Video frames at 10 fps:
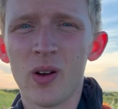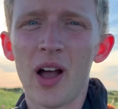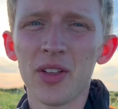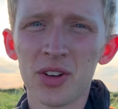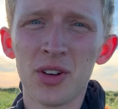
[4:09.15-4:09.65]

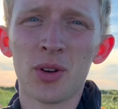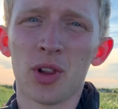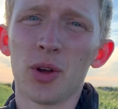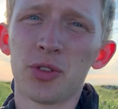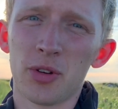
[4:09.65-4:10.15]
I like to do
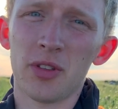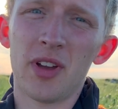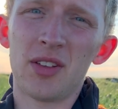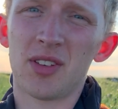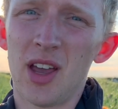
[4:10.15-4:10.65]
closer in
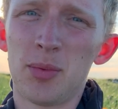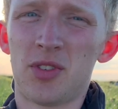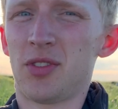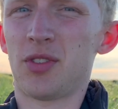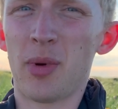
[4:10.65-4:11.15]

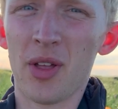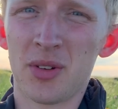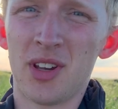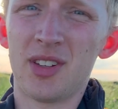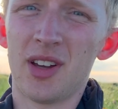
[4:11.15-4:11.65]
landscapes, smaller
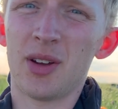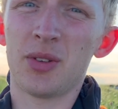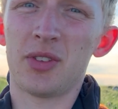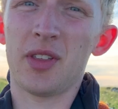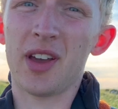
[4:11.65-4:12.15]

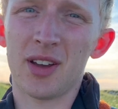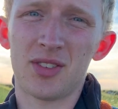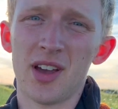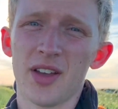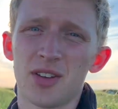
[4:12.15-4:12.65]
details. Like I
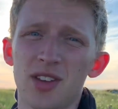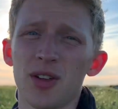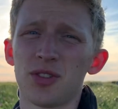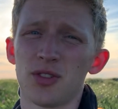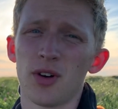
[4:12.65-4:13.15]
say, I like to
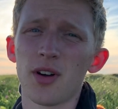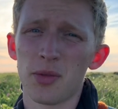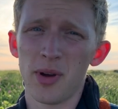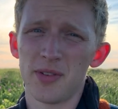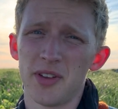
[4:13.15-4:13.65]
tell a story
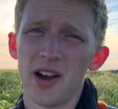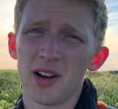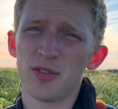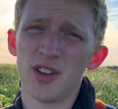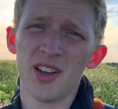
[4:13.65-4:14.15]
with my
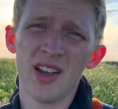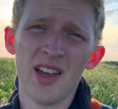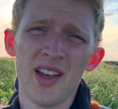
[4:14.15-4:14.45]
photography,